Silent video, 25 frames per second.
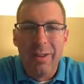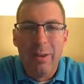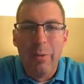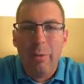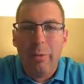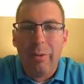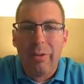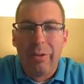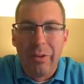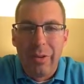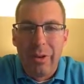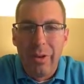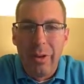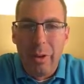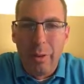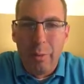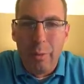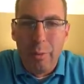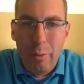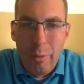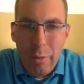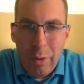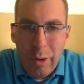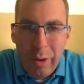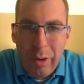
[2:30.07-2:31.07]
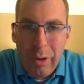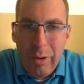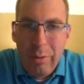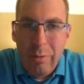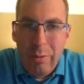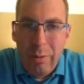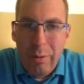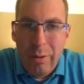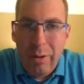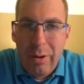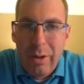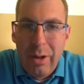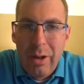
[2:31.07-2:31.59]
It was a
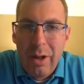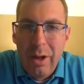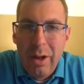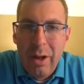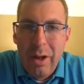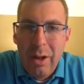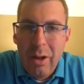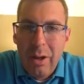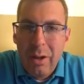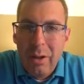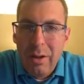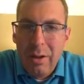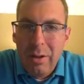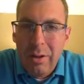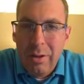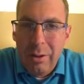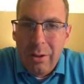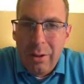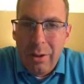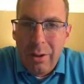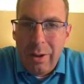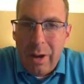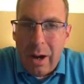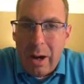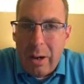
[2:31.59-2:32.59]
really good